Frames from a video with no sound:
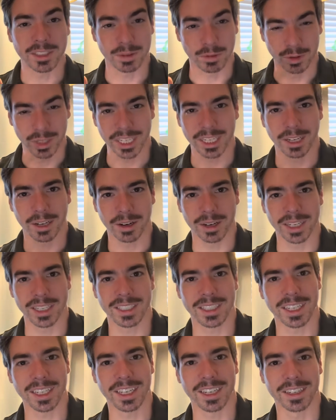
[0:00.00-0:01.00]
I'm really curious
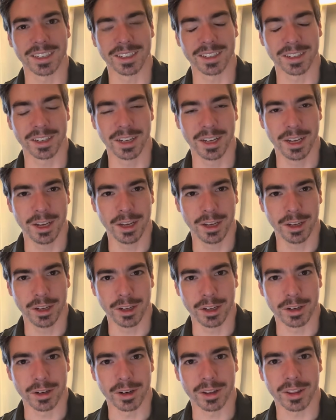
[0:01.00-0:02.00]
to hear
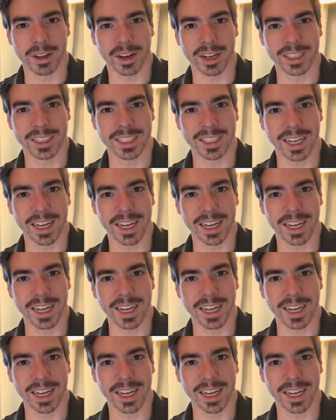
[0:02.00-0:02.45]
your thoughts.